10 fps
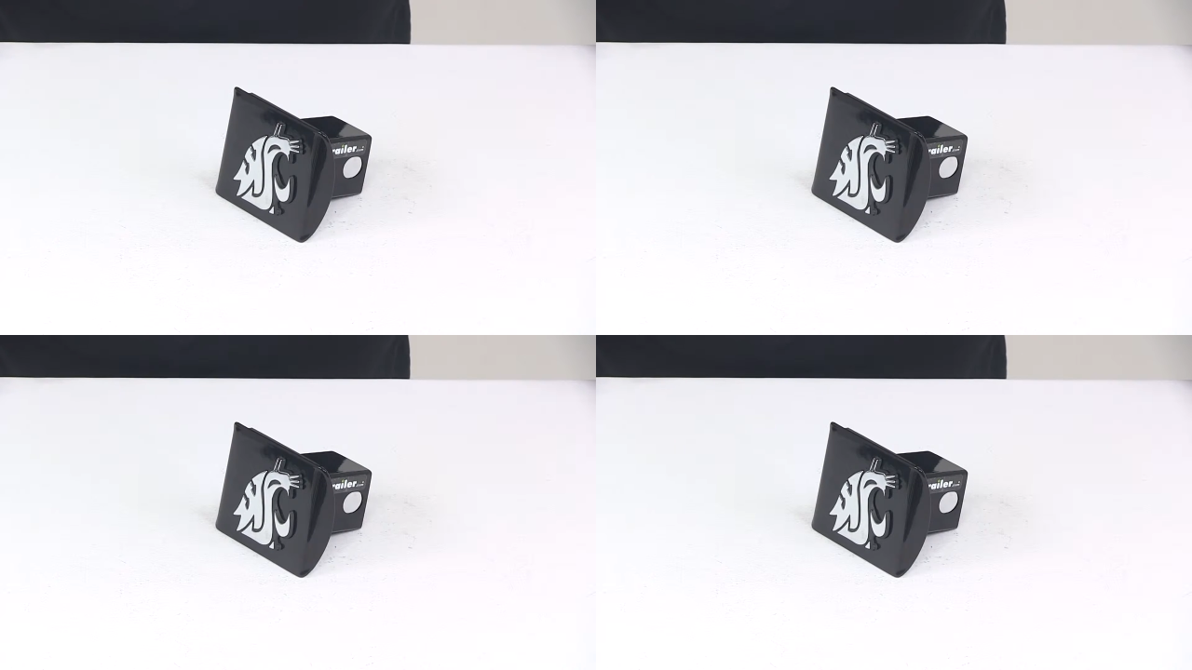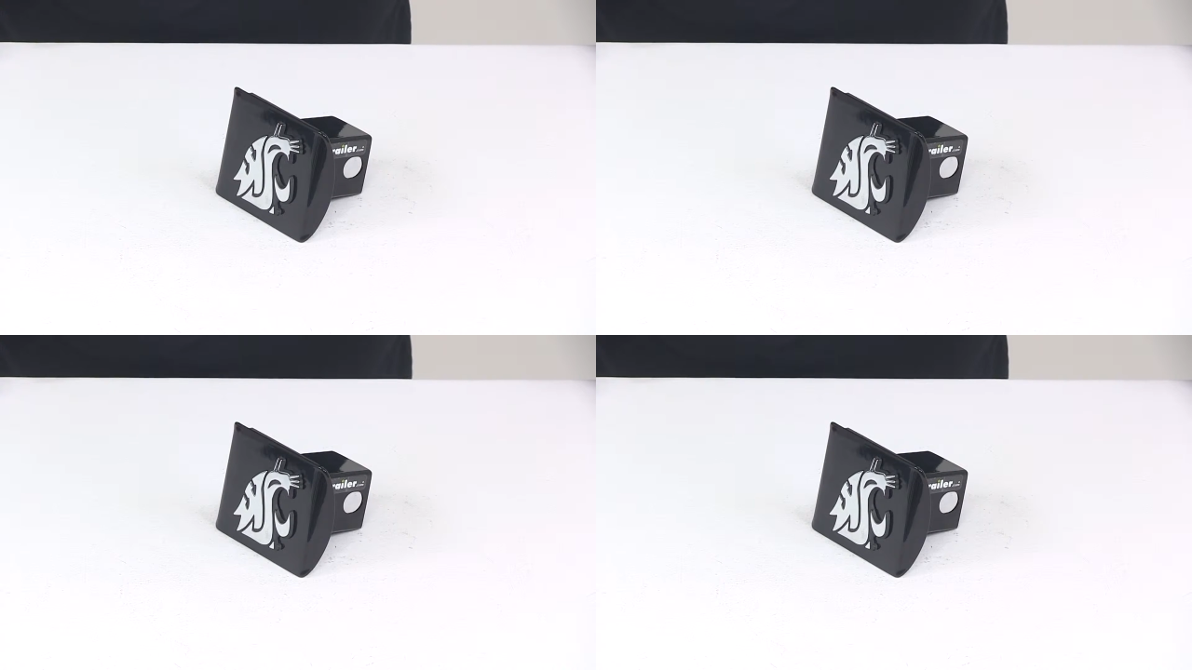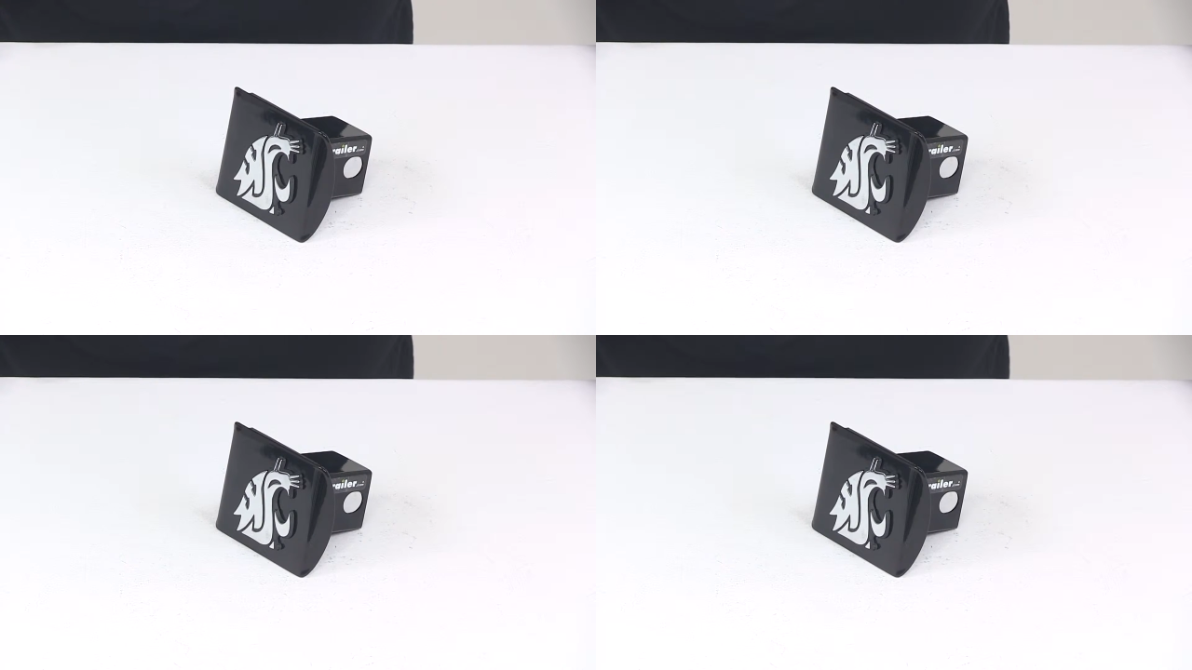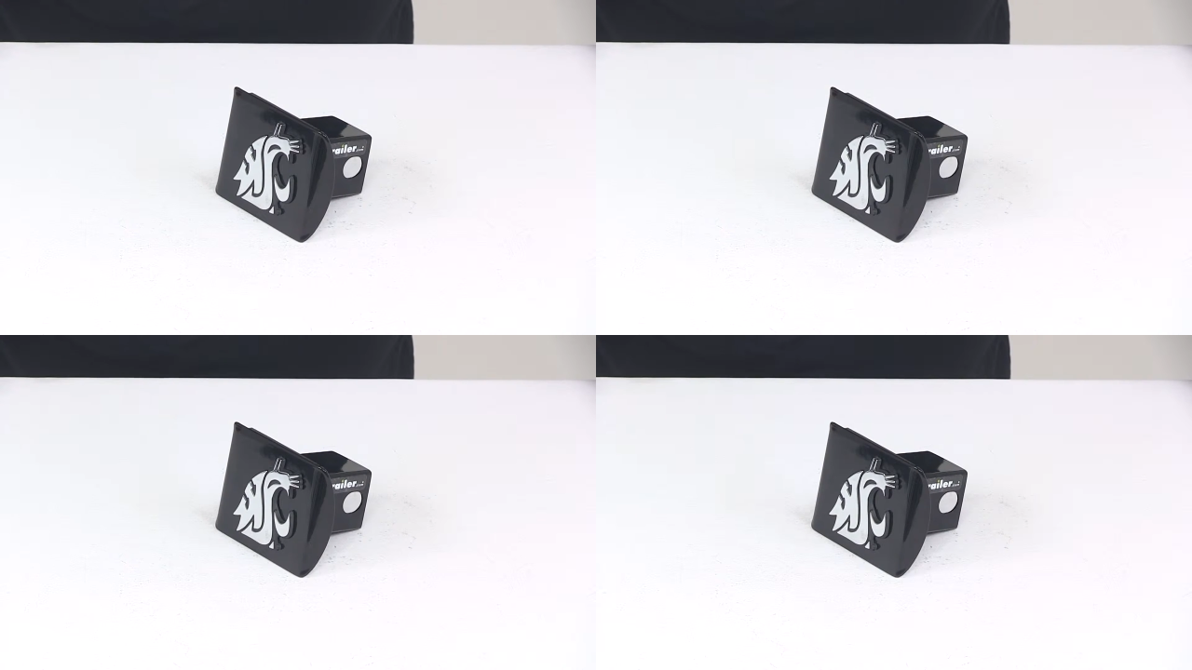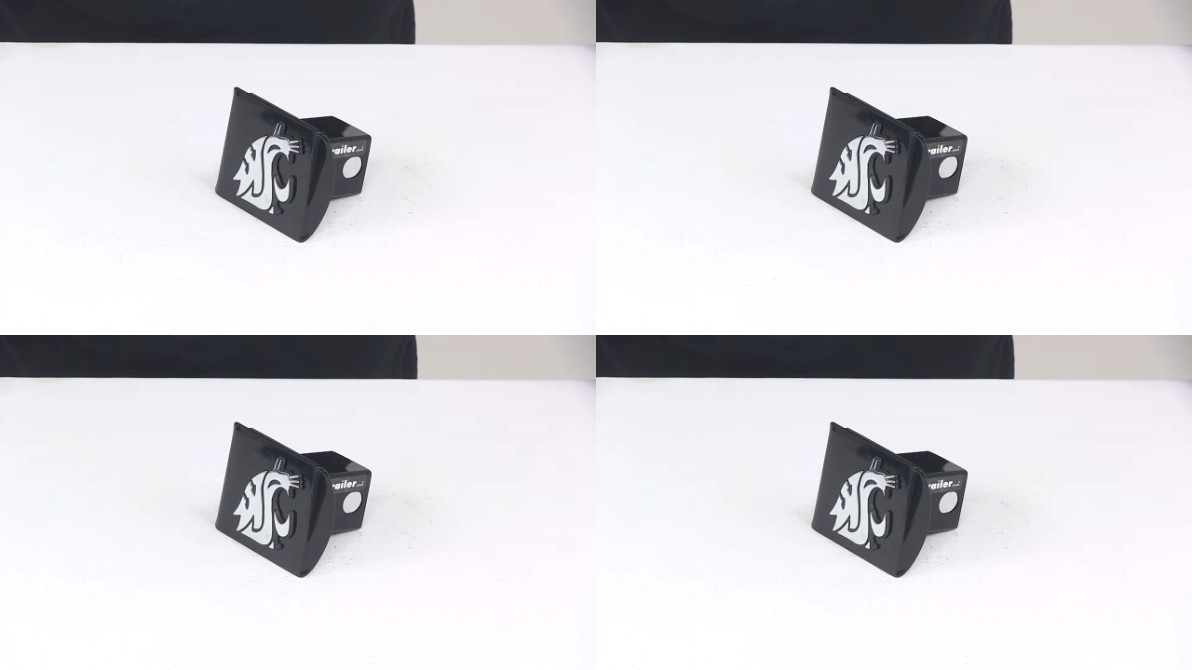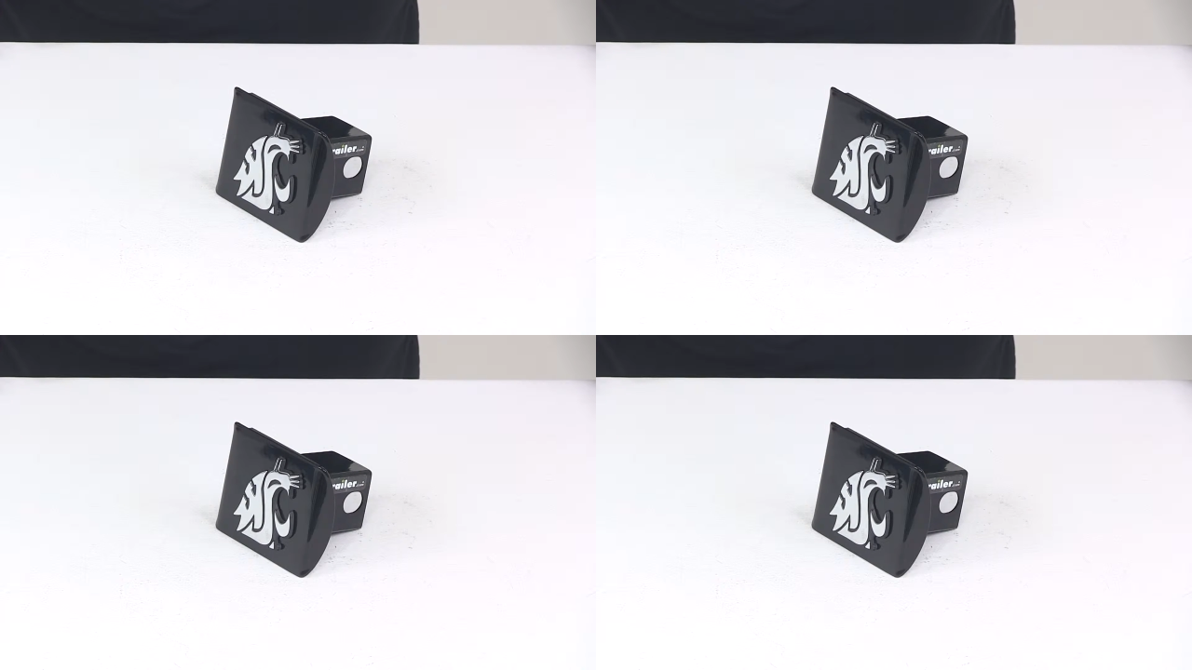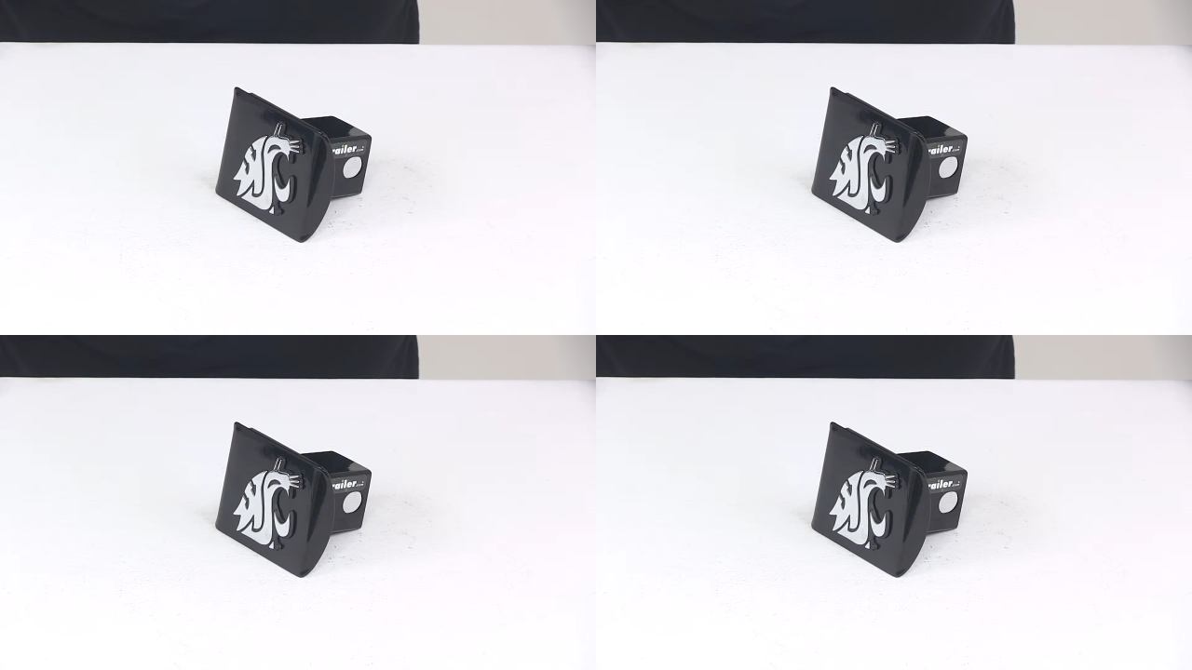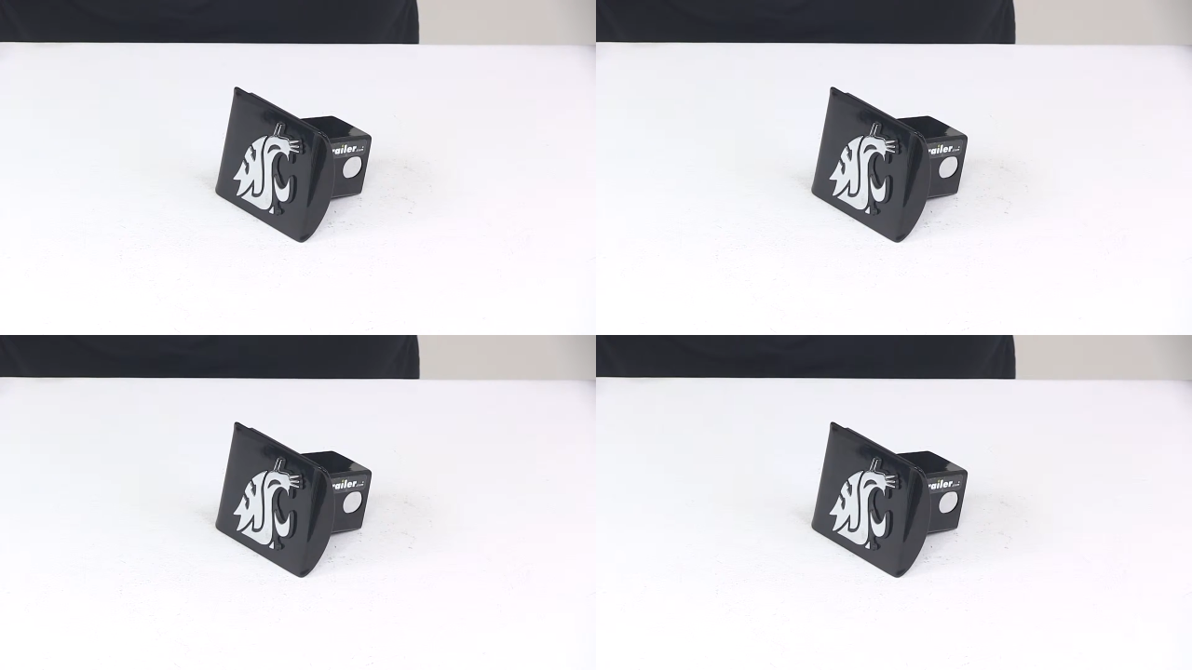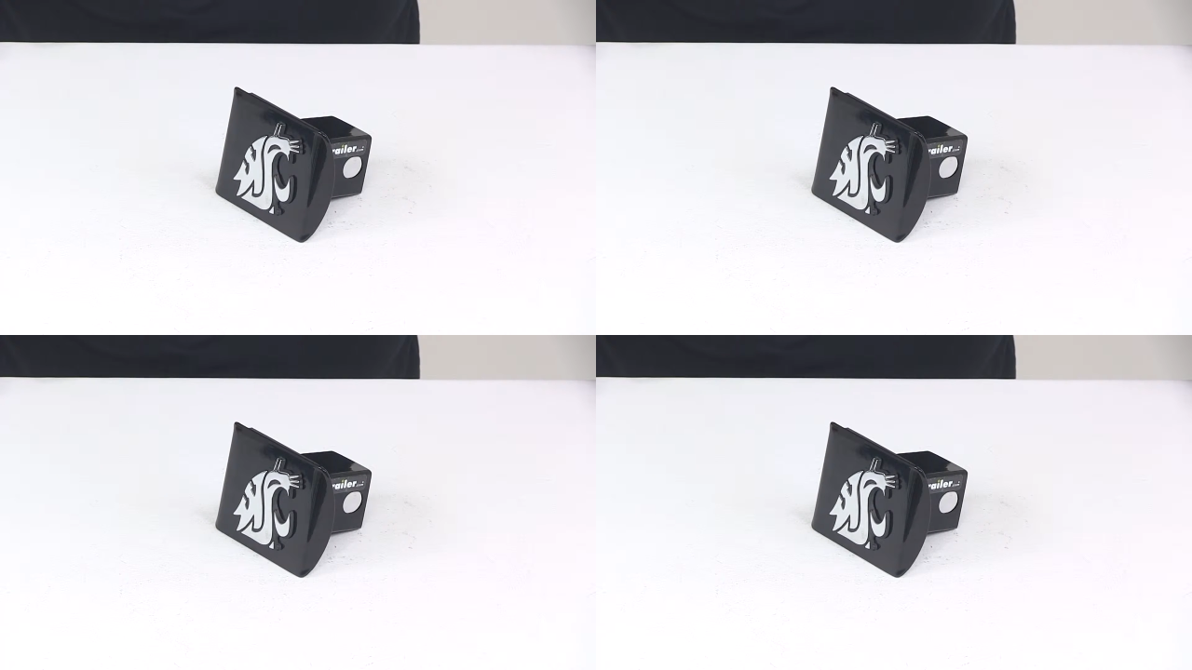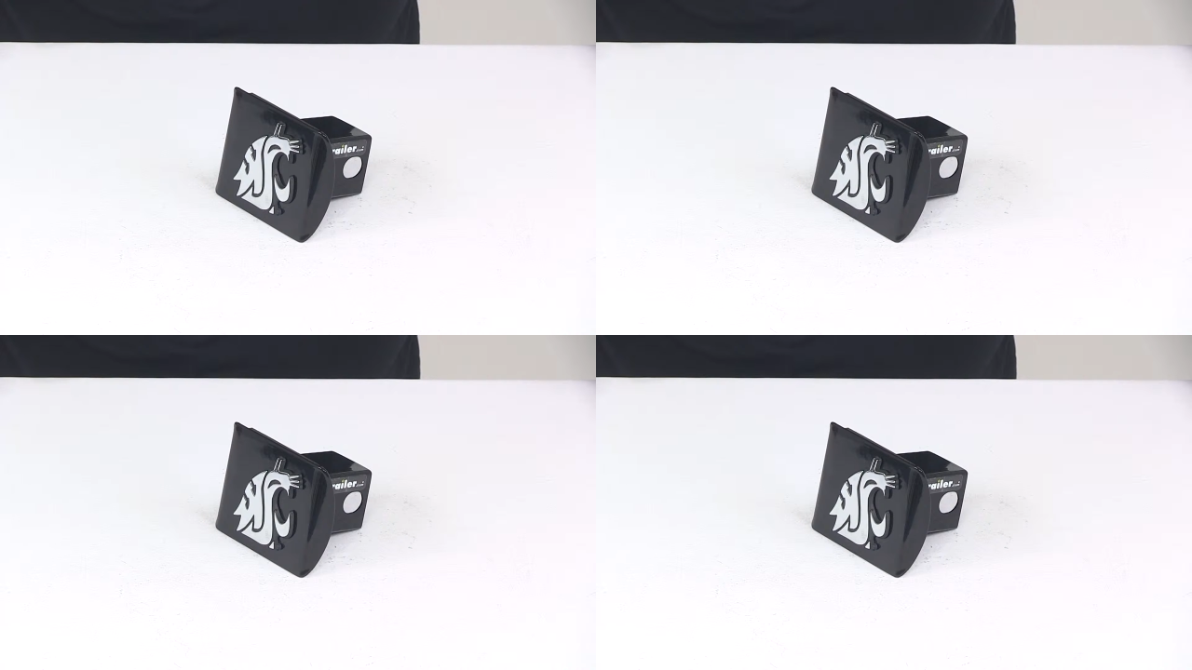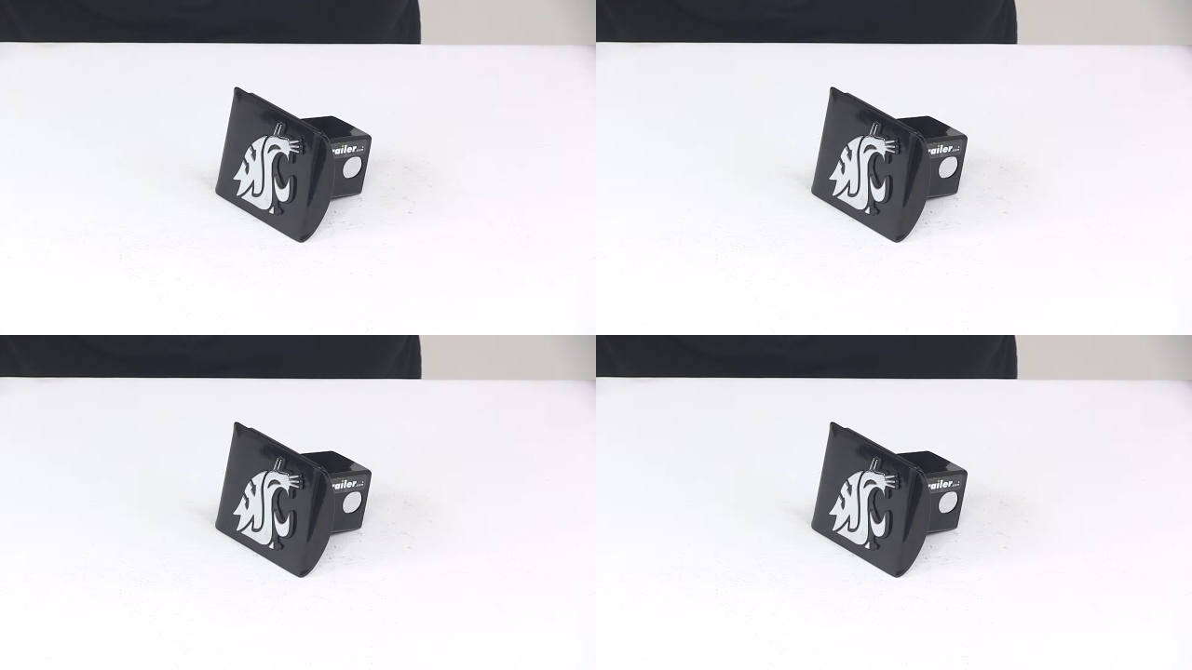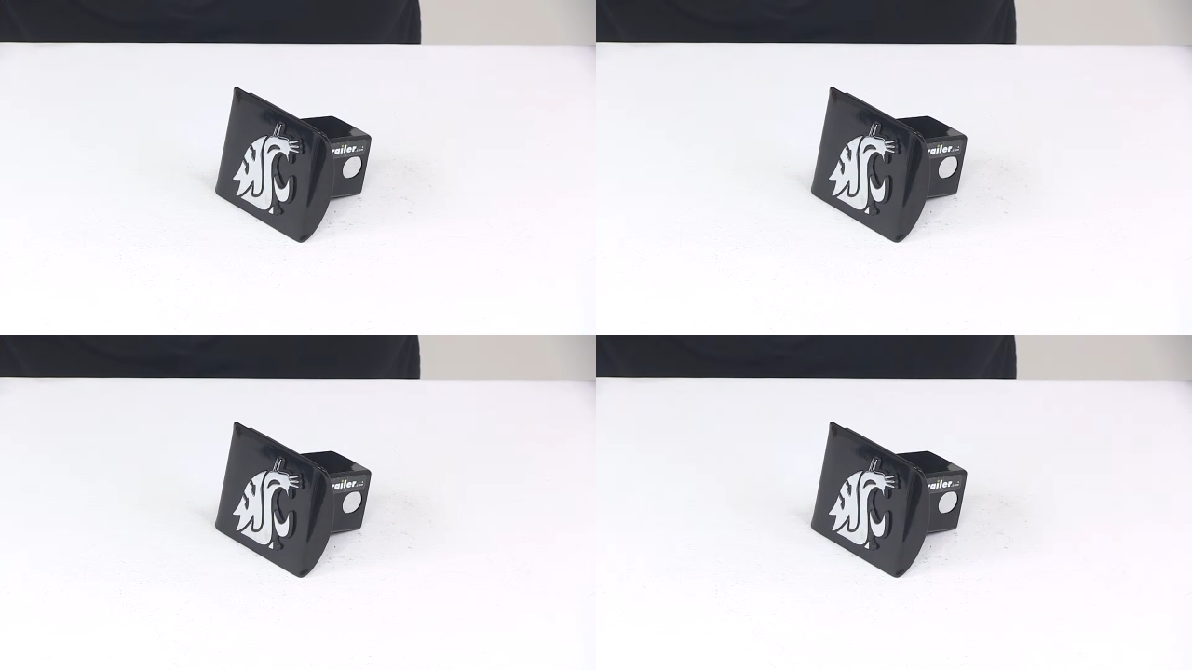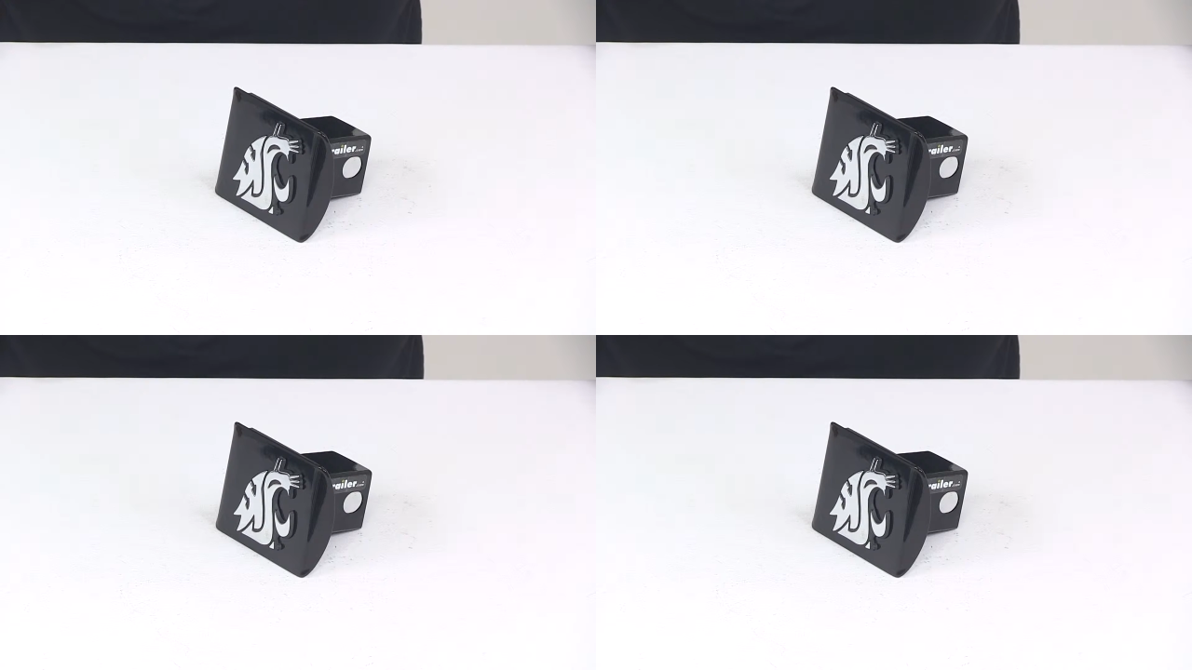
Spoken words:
(no speaker visible)